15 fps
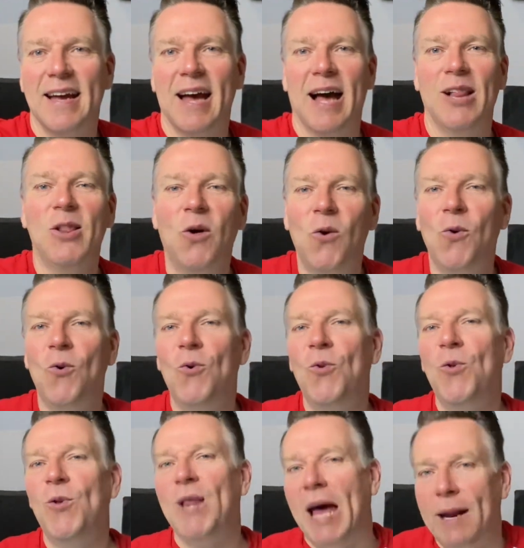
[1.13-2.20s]
Hello,
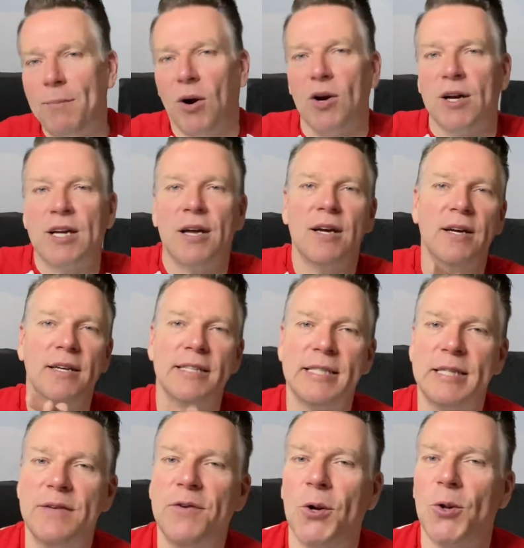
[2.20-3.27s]
Landmark.
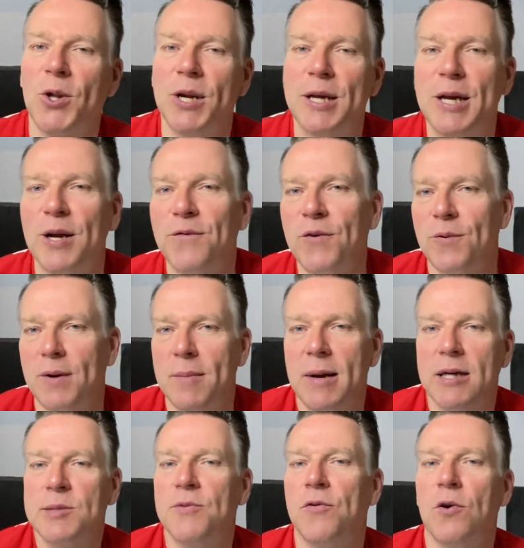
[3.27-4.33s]
Stephen Olyniuk here for
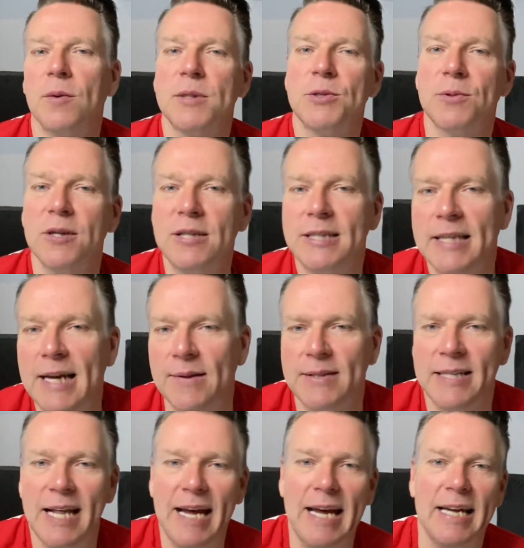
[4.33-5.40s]
REMAX Performance Realty, and
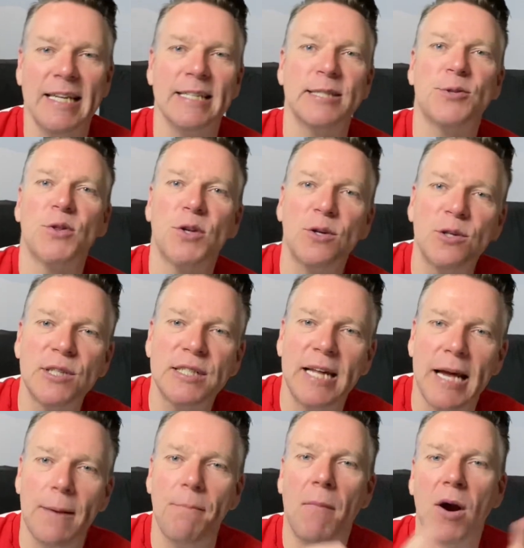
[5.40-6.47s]
today is
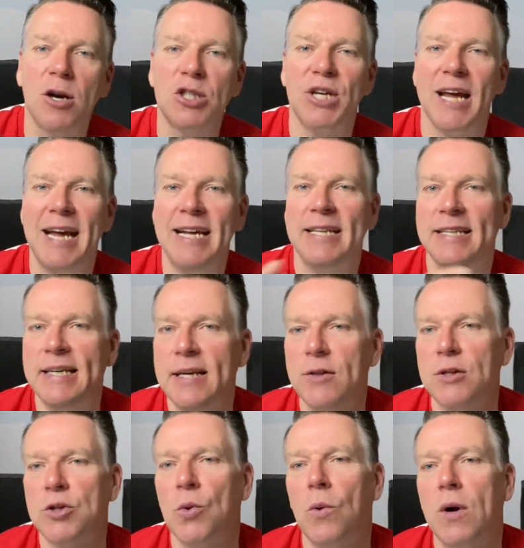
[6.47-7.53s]
Thursday, March
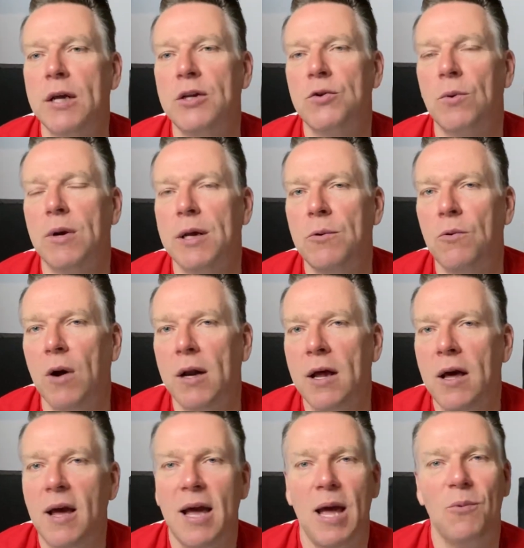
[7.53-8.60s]
18th, 2021,
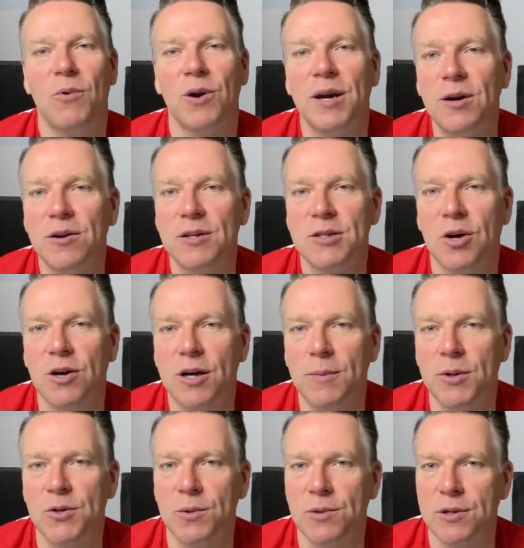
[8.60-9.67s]
and we're here to talk
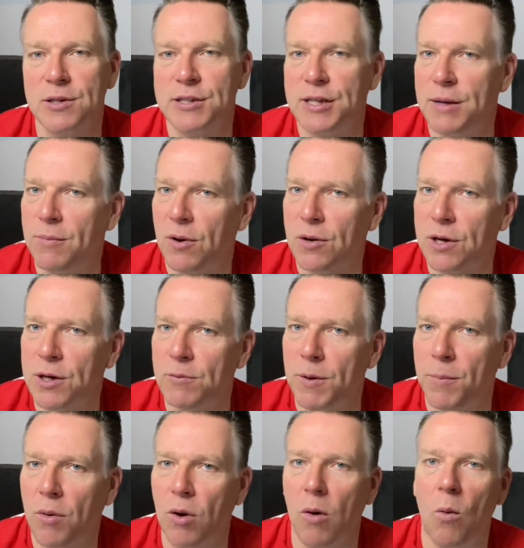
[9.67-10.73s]
about the real estate marketing
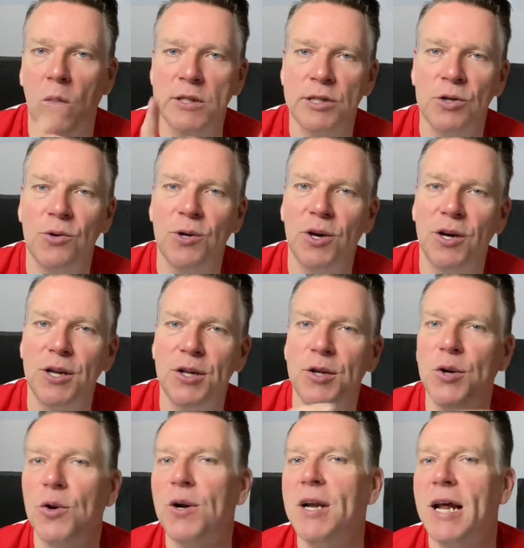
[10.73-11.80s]
report. What's going on in
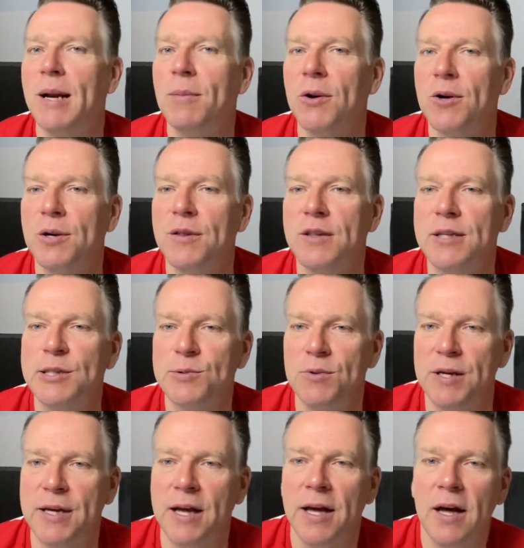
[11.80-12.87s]
your neighborhood this
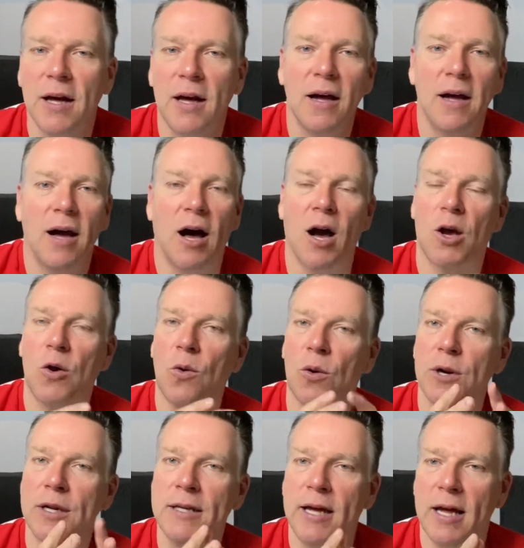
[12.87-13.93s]
week,
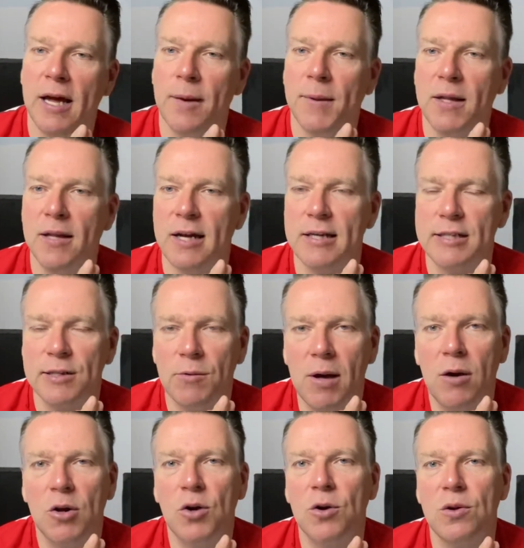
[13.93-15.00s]
according to MLS?
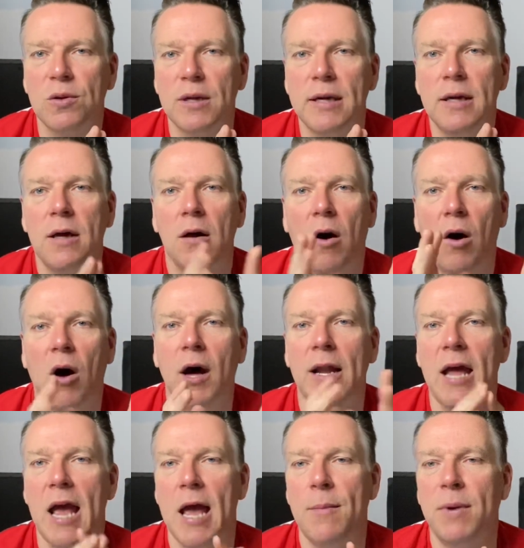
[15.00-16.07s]
Well, currently on
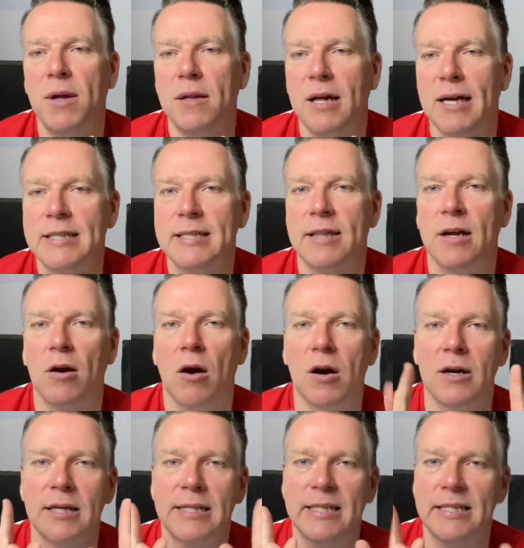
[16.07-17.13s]
MLS, there
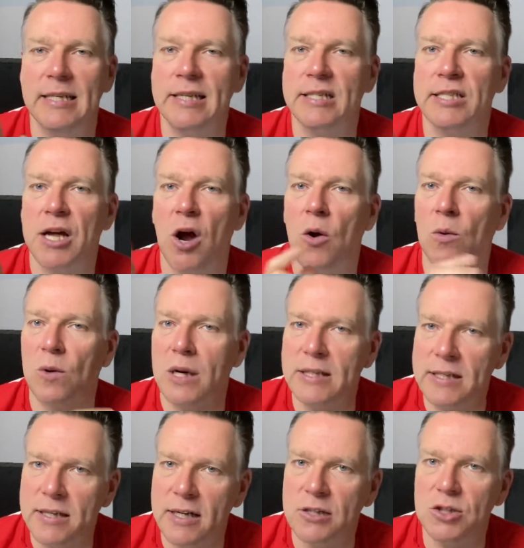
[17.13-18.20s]
are 6
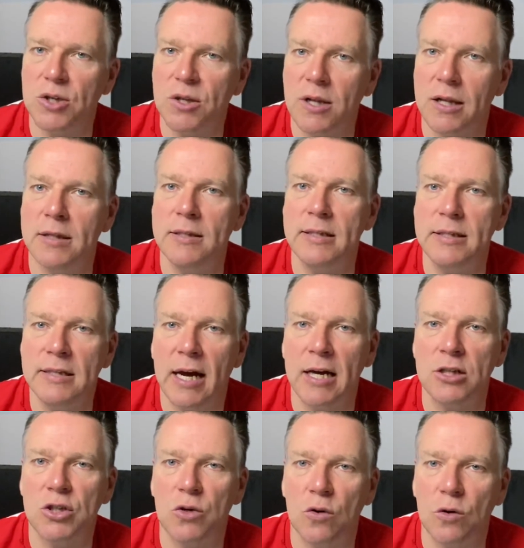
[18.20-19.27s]
residential
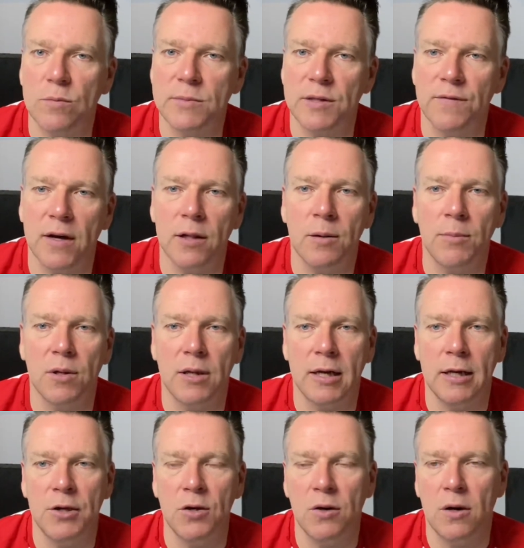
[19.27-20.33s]
detached homes available
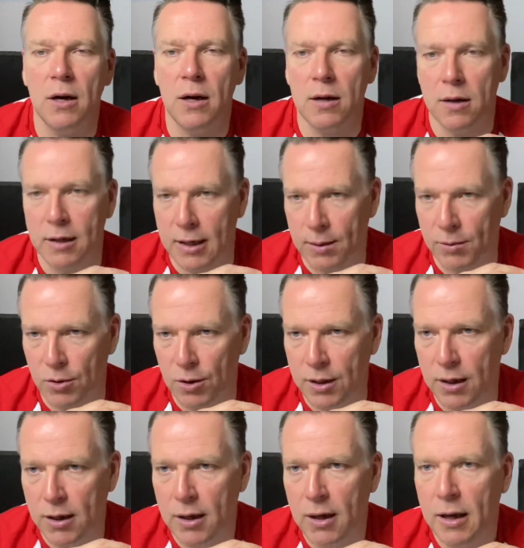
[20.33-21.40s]
in your neighborhood,
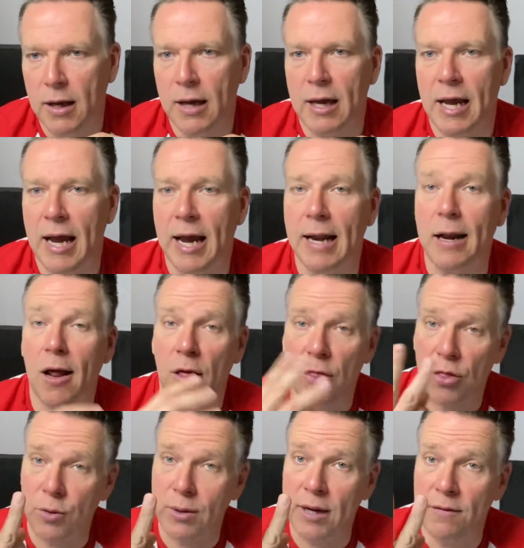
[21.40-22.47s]
and
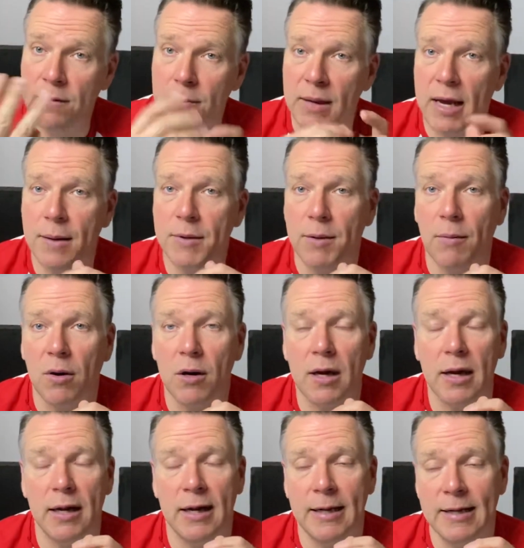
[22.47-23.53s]
3 of them came to
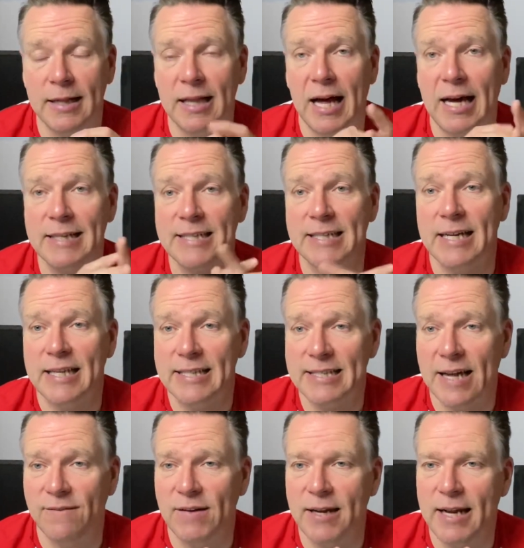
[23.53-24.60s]
market in the last
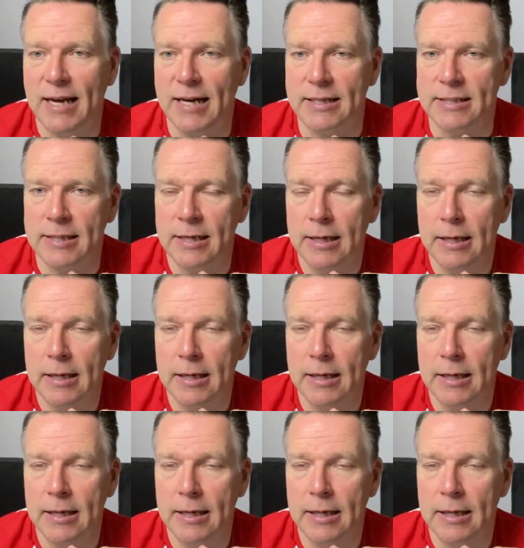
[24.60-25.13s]
7 days.